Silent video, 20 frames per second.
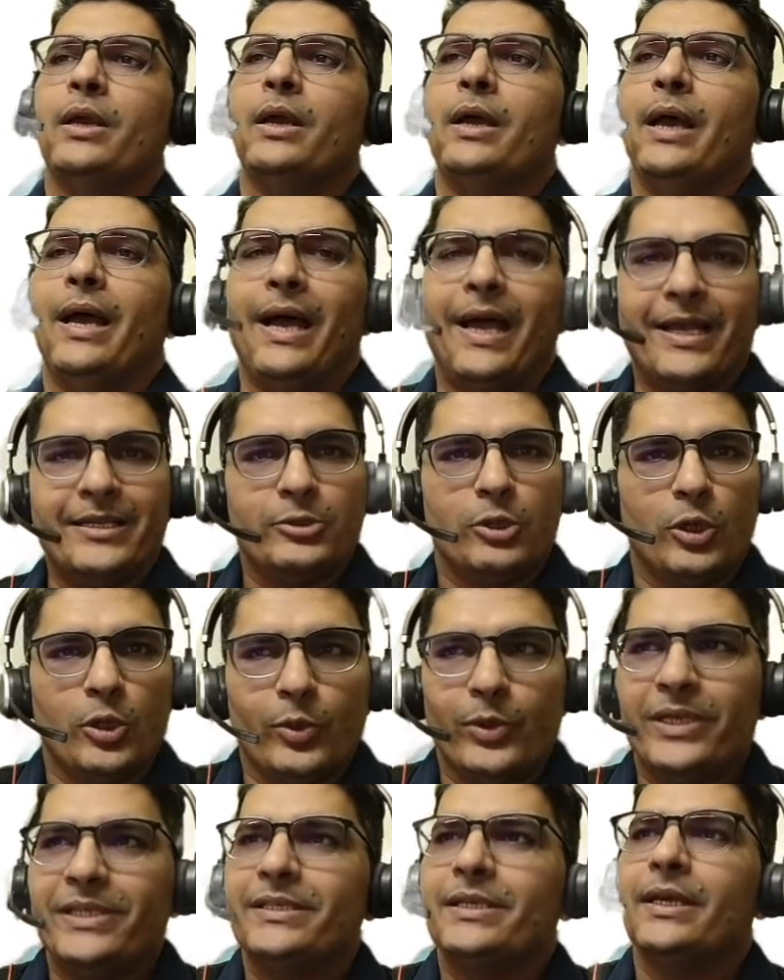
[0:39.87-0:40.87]
As
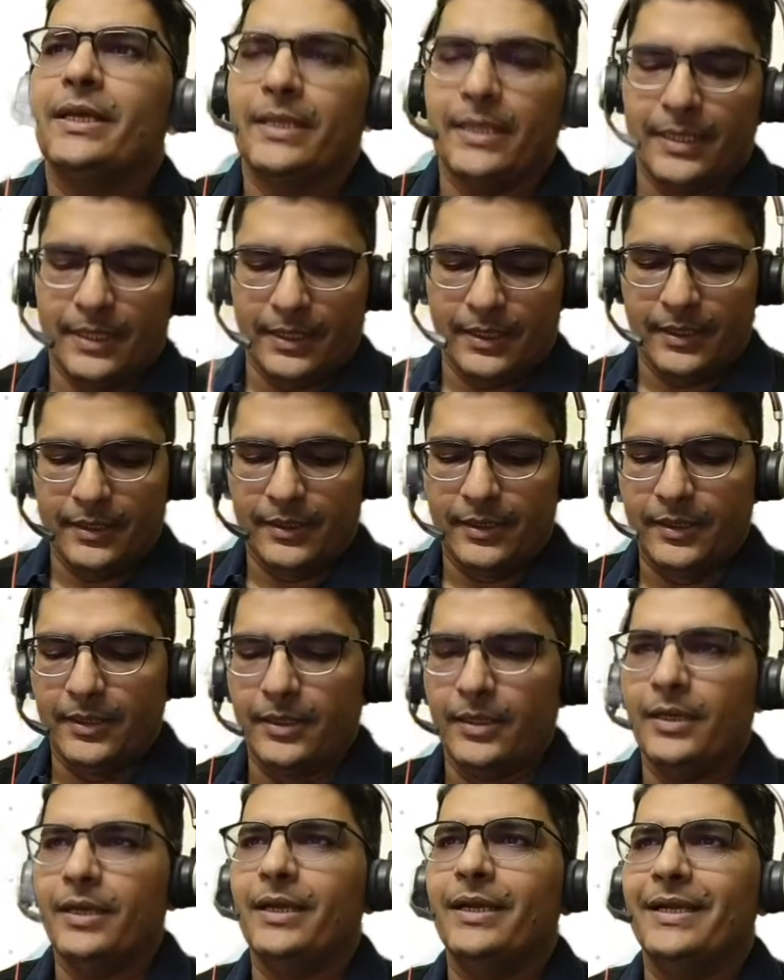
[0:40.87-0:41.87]
always,
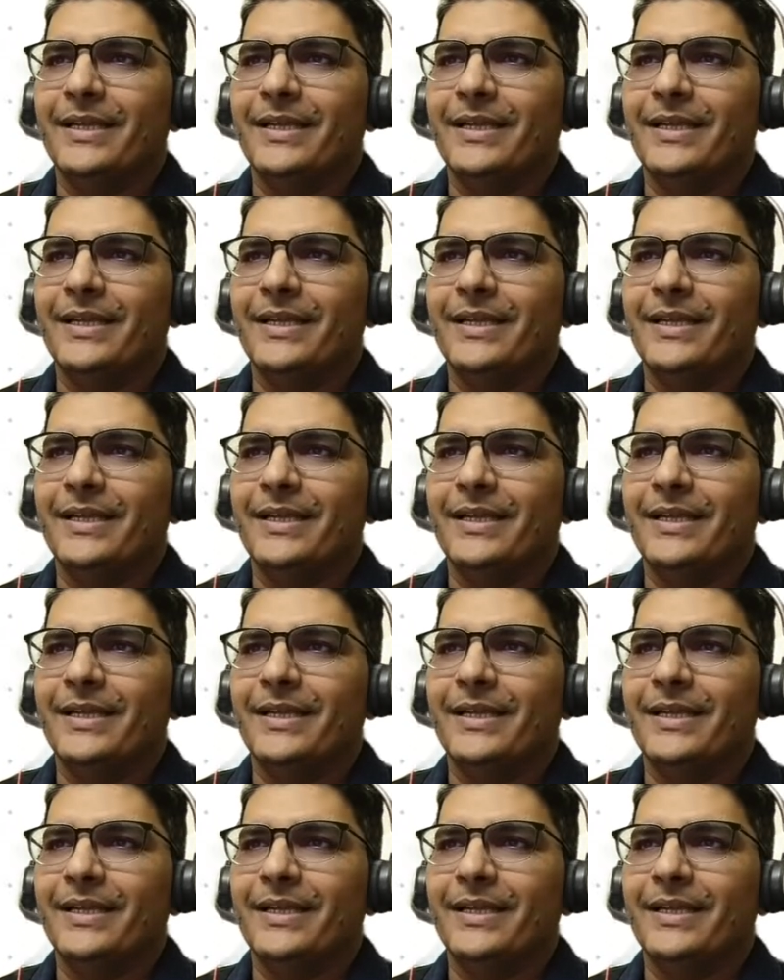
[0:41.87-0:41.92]
the